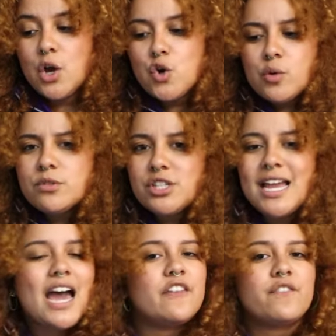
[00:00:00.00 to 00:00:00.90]
whom she
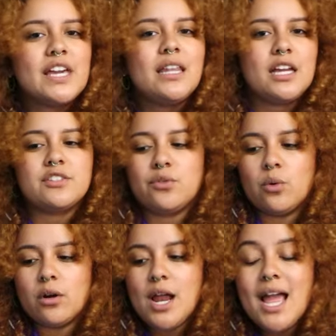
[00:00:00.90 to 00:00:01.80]
had feelings
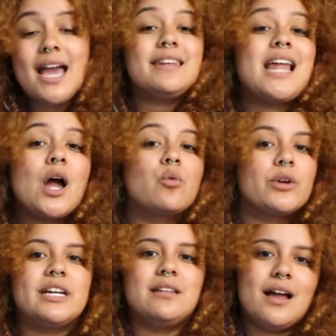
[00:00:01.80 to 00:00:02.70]
for and now
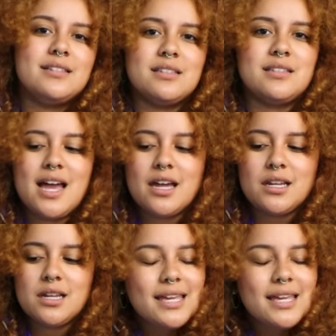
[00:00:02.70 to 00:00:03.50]
realizes that.